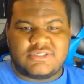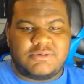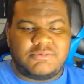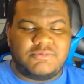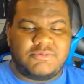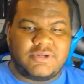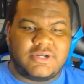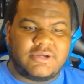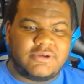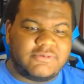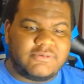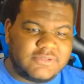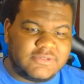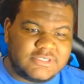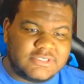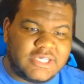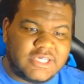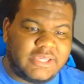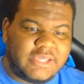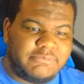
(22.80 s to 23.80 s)
whatever his
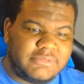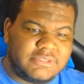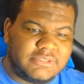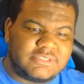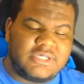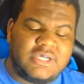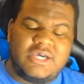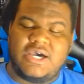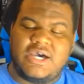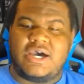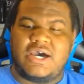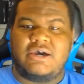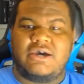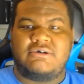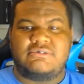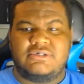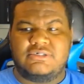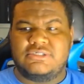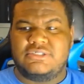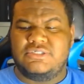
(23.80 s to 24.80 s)
name is. I don't
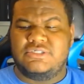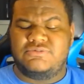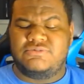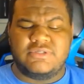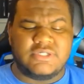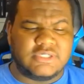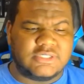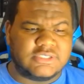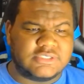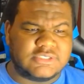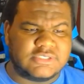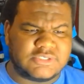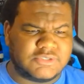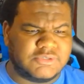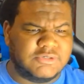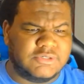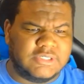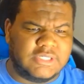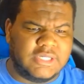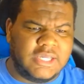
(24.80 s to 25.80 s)
know, he's gonna get
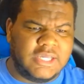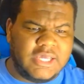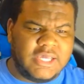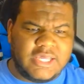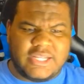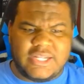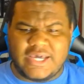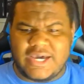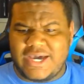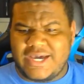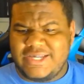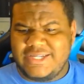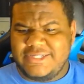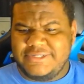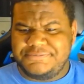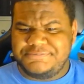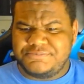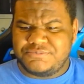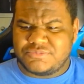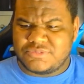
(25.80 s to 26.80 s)
destroyed. Now,
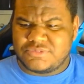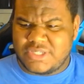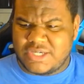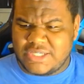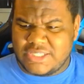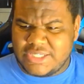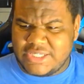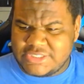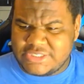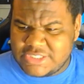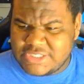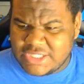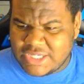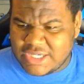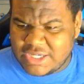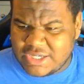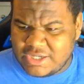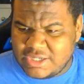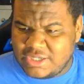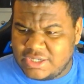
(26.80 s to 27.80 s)
yesterday,
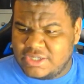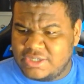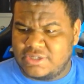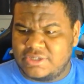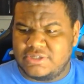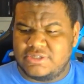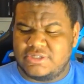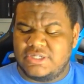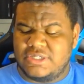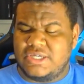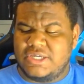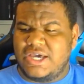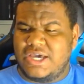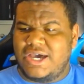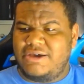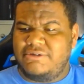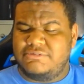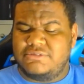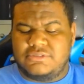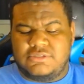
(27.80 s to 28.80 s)
I
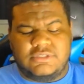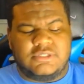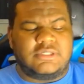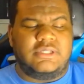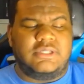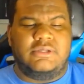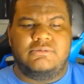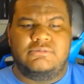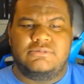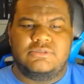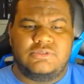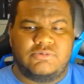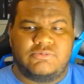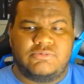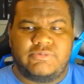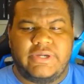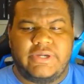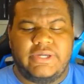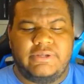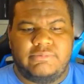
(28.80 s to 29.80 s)
was looking at
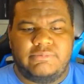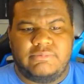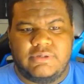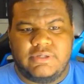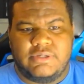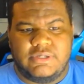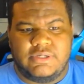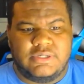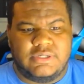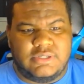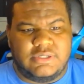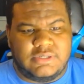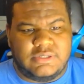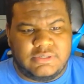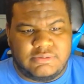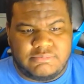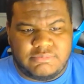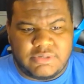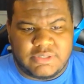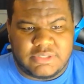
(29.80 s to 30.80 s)
random
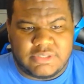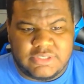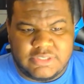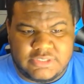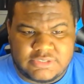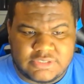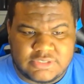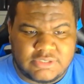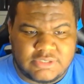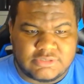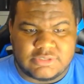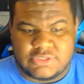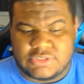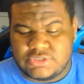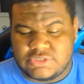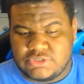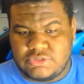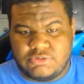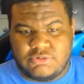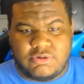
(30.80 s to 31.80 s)
Merkules songs to listen
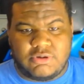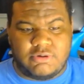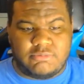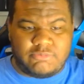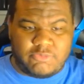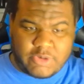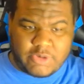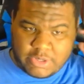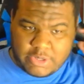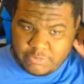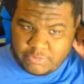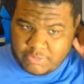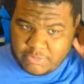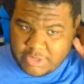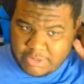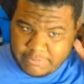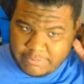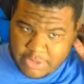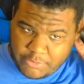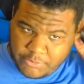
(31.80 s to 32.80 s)
to while
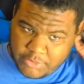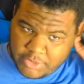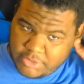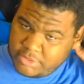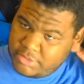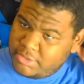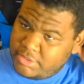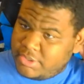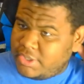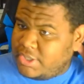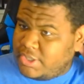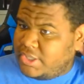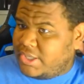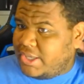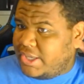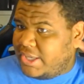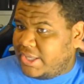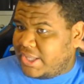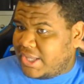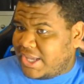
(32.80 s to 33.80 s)
I'm at work.
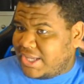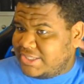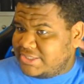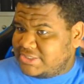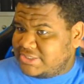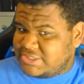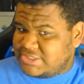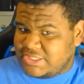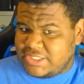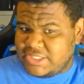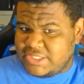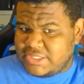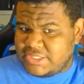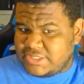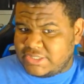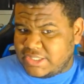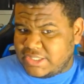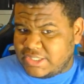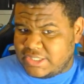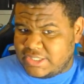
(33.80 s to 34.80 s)
And I seen
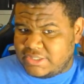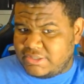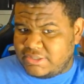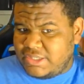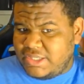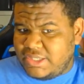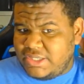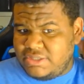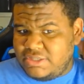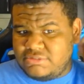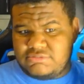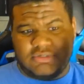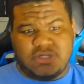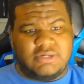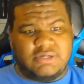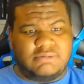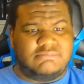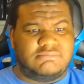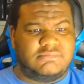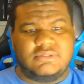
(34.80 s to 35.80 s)
that he
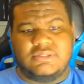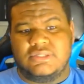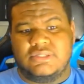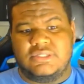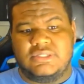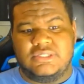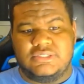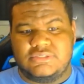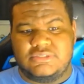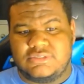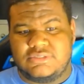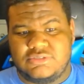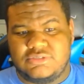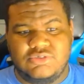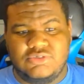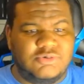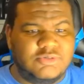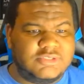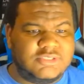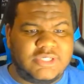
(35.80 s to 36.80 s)
dropped this
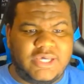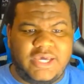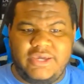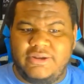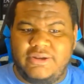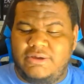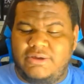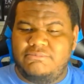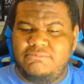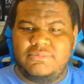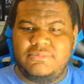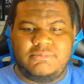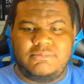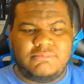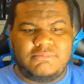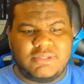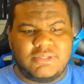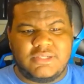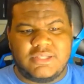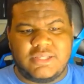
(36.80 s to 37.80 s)
SUICIDAL. I'm
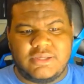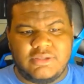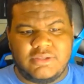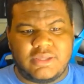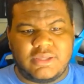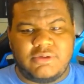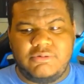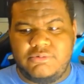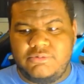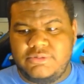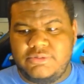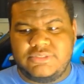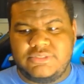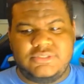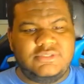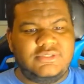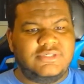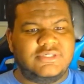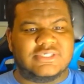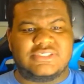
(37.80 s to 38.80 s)
looking like, who is
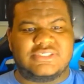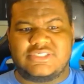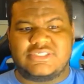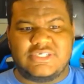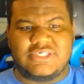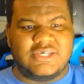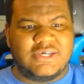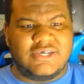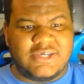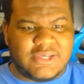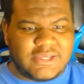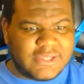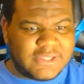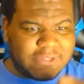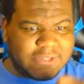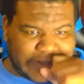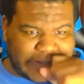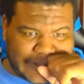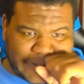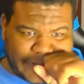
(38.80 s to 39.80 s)
this?
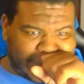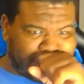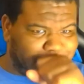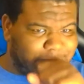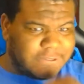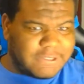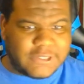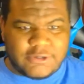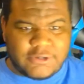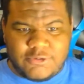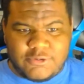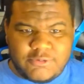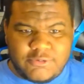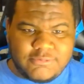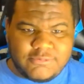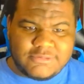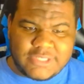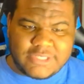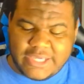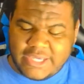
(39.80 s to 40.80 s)
Like
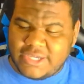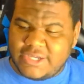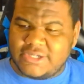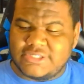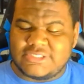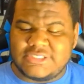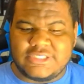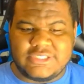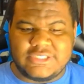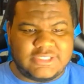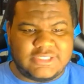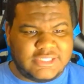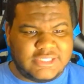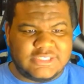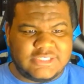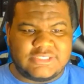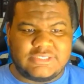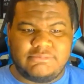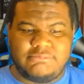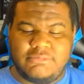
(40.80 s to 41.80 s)
who dares to
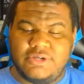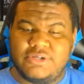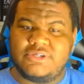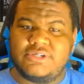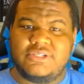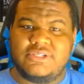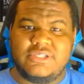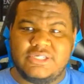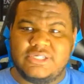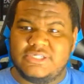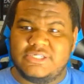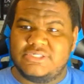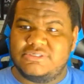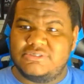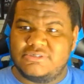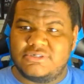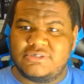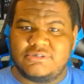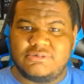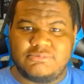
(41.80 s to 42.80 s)
diss Merkules? You
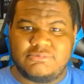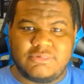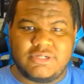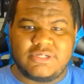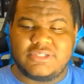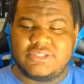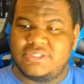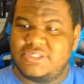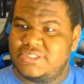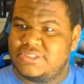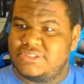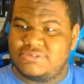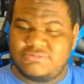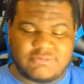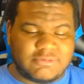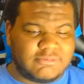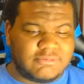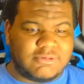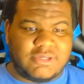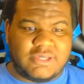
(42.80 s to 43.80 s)
know, Merkules
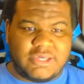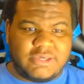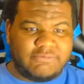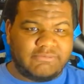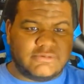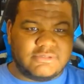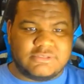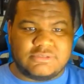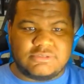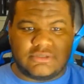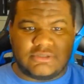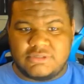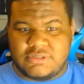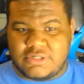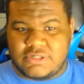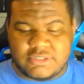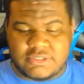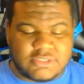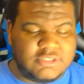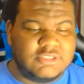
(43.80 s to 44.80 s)
from the heavens, you know,
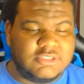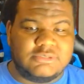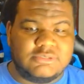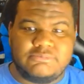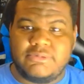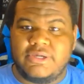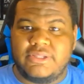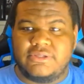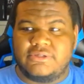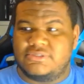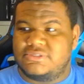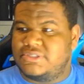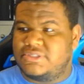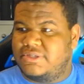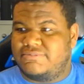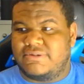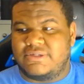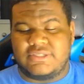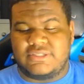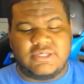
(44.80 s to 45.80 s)
Hercules' brother, stuff
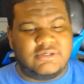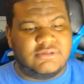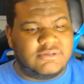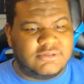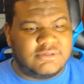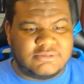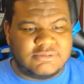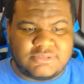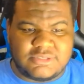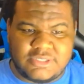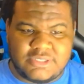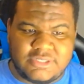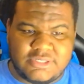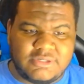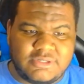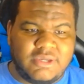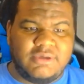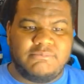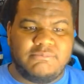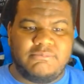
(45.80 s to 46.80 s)
like that, you know what I'm saying?
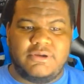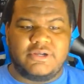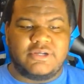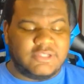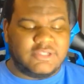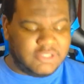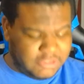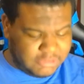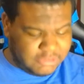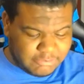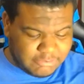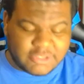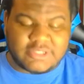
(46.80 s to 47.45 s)
Merkules,